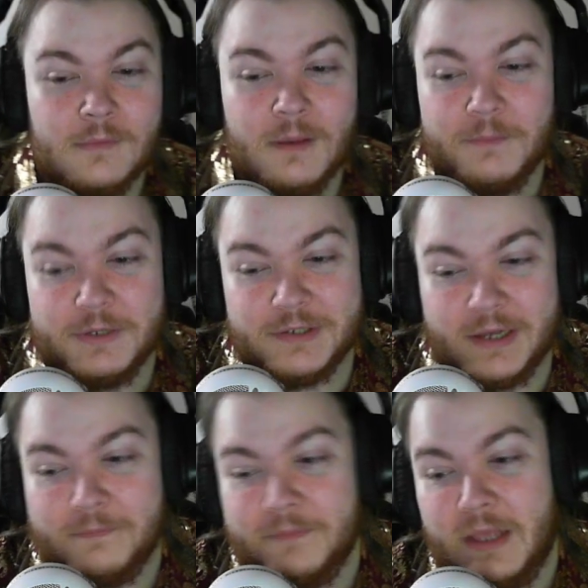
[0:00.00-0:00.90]
But
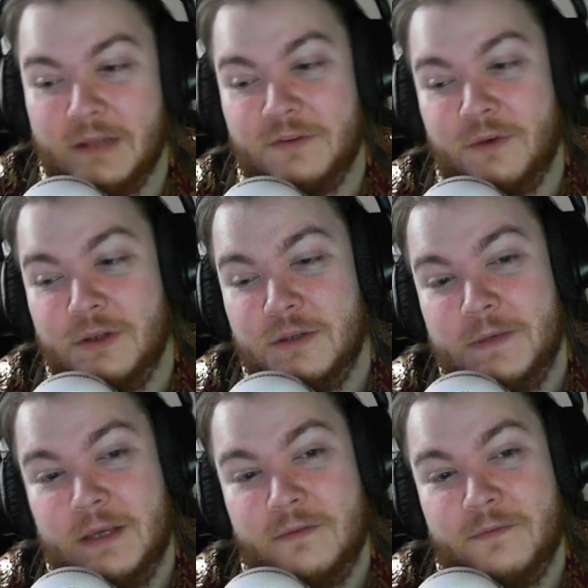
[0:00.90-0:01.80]
yeah, that is going to
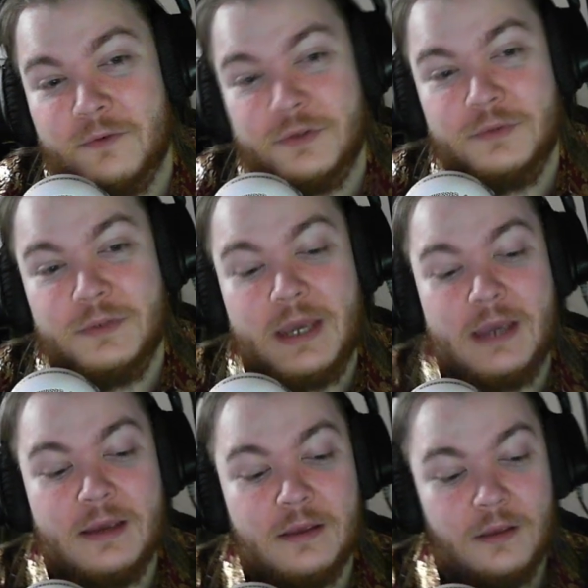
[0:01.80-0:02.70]
be it for
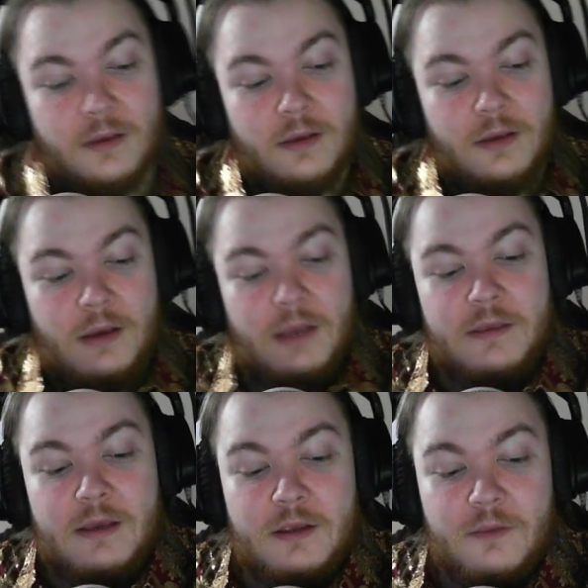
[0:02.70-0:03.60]
today. I
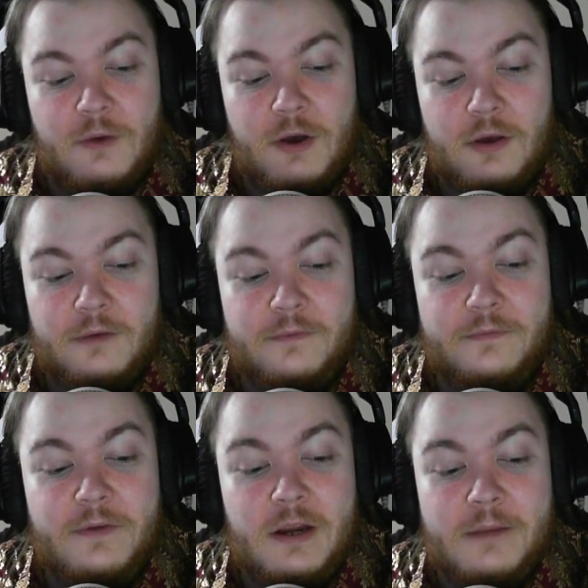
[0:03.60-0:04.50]
thank you all
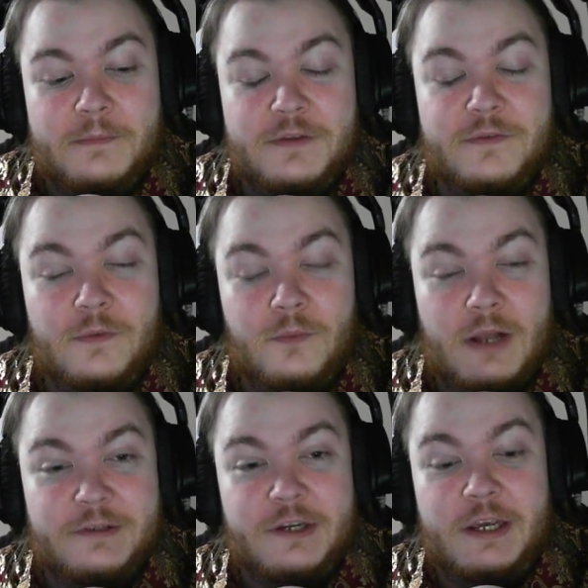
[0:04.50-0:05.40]
very much for
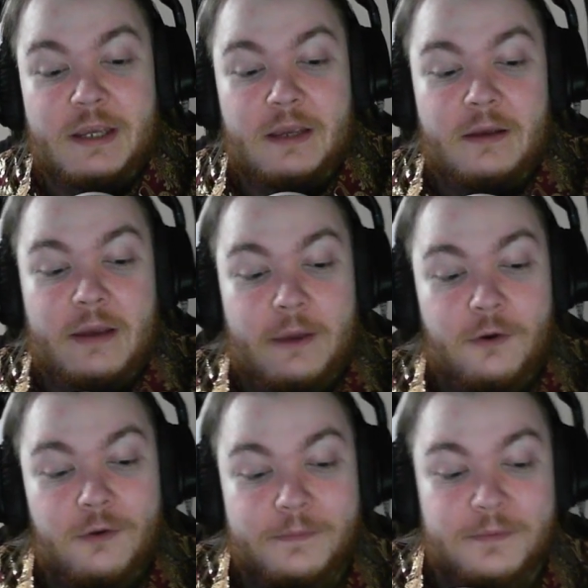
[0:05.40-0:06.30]
watching. I
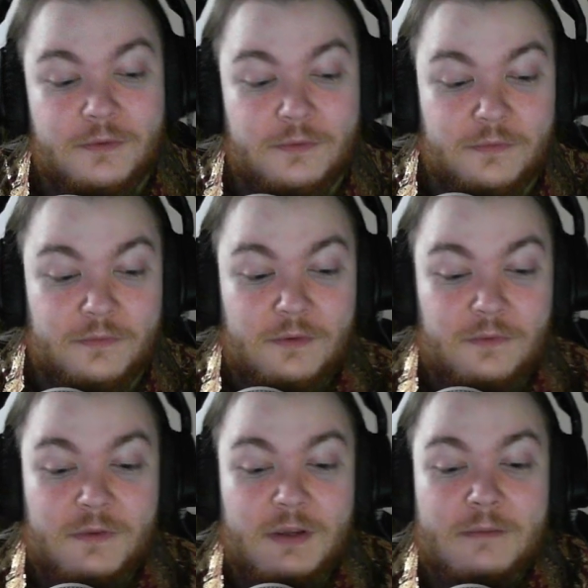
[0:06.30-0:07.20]
hope
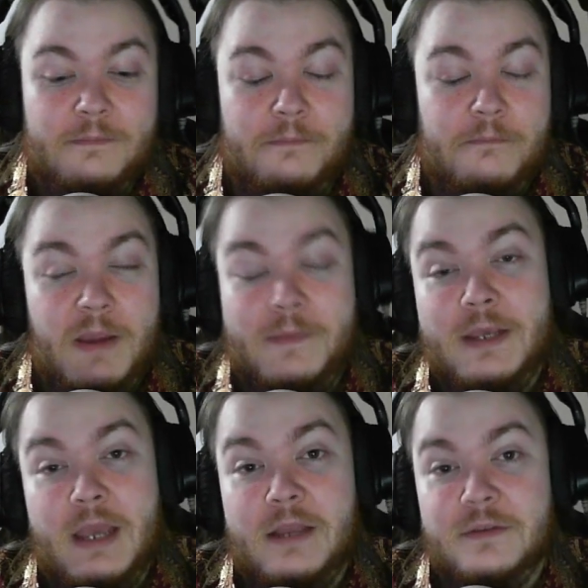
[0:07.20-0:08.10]
you've maybe
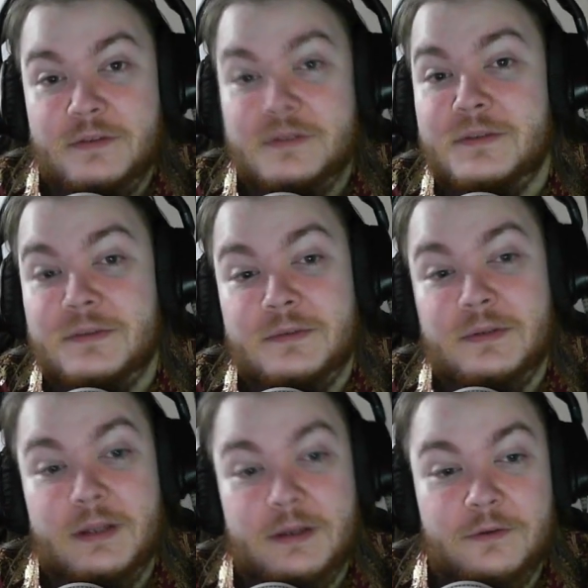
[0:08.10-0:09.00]
gained,
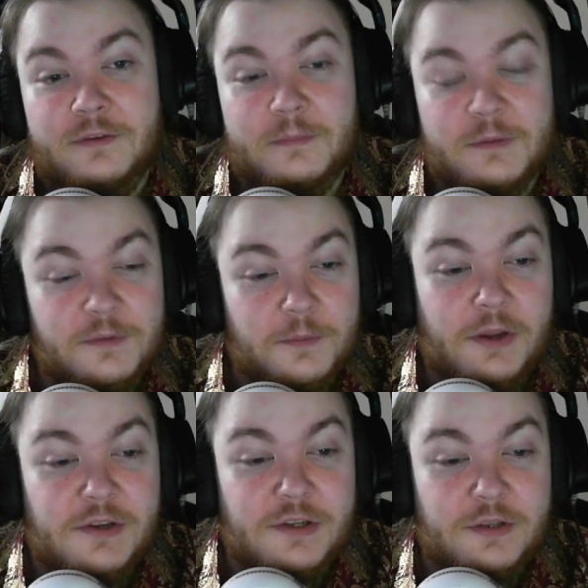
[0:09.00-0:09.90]
you know, some
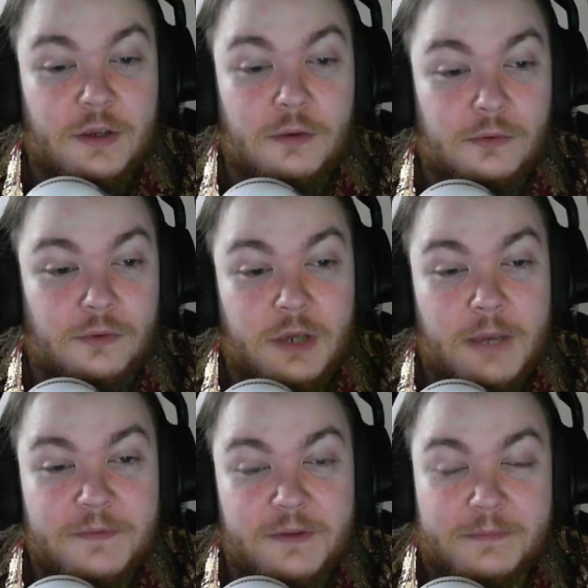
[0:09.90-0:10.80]
inspiration to go look
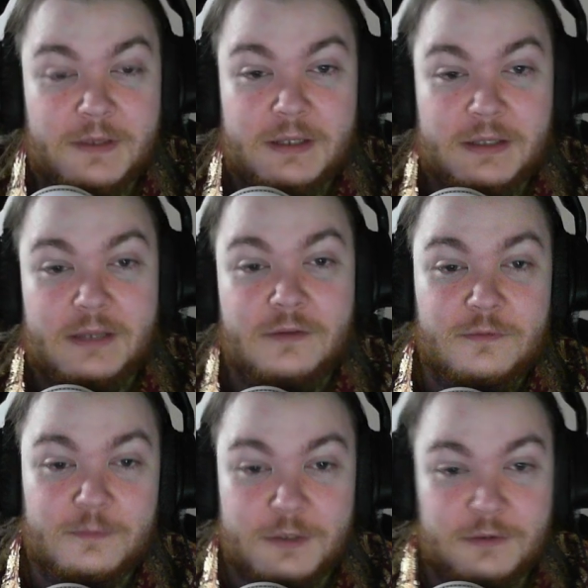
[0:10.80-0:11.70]
up something that
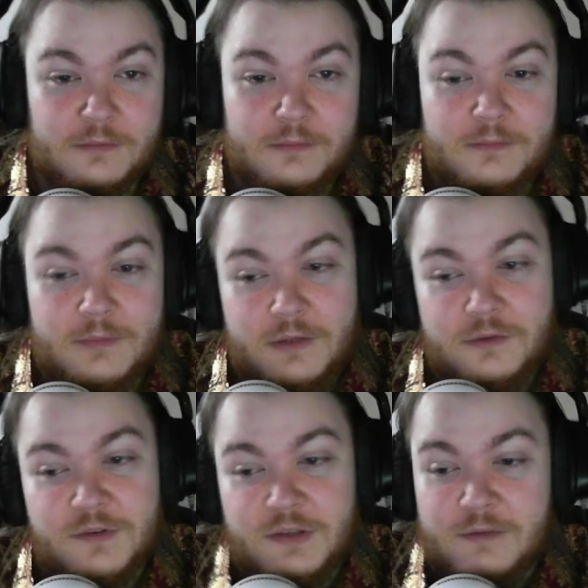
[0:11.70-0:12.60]
you've been
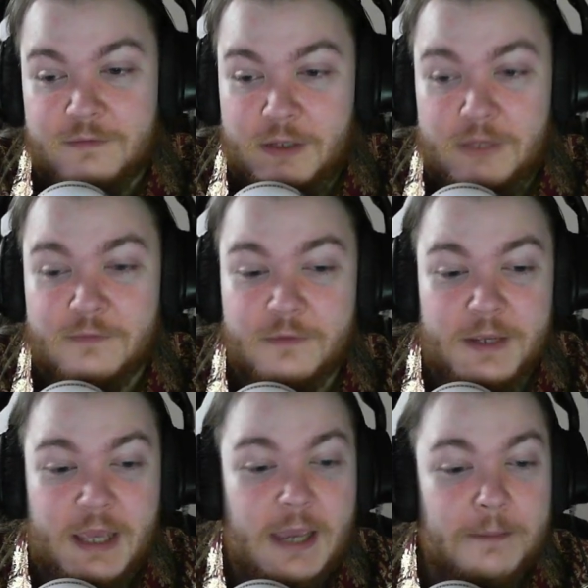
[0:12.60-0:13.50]
interested in from a
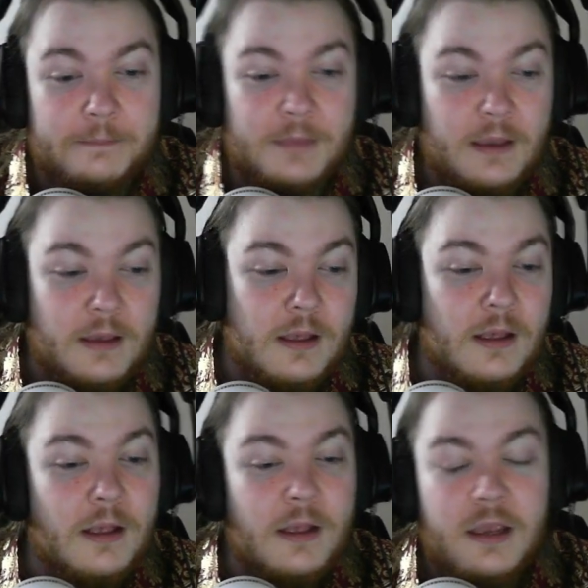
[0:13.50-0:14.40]
game.
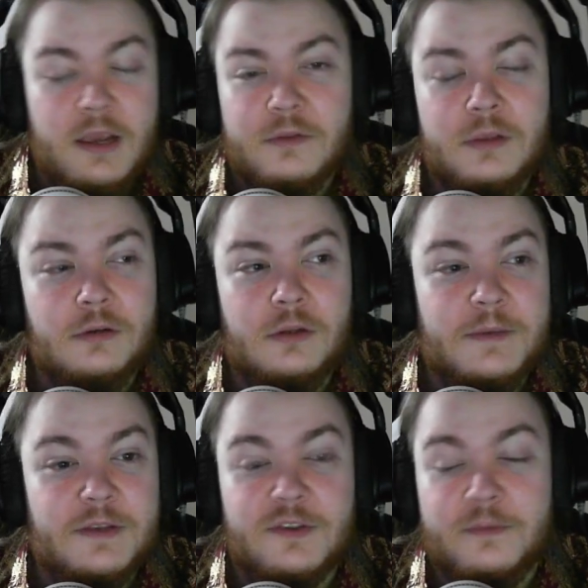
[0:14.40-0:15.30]
It could literally
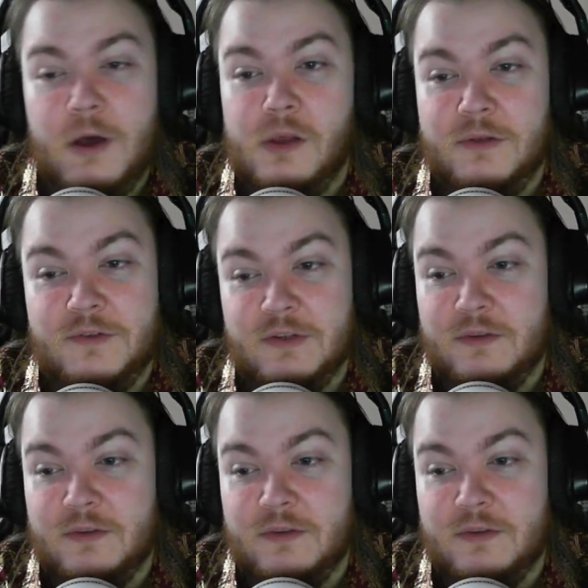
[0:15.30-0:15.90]
be as small as just